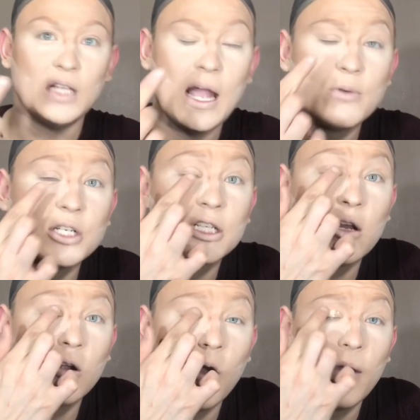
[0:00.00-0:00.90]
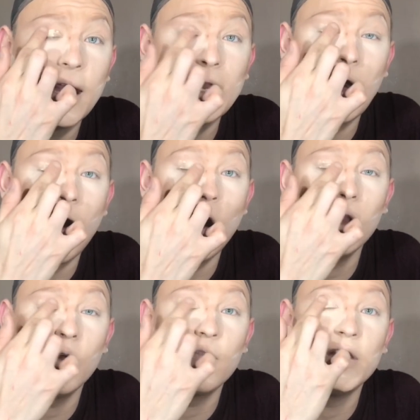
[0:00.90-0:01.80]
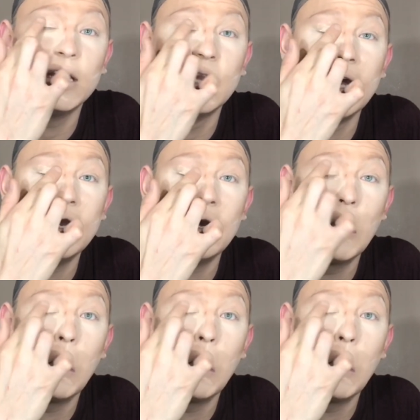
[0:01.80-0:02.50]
And we're just gonna go in all over the lid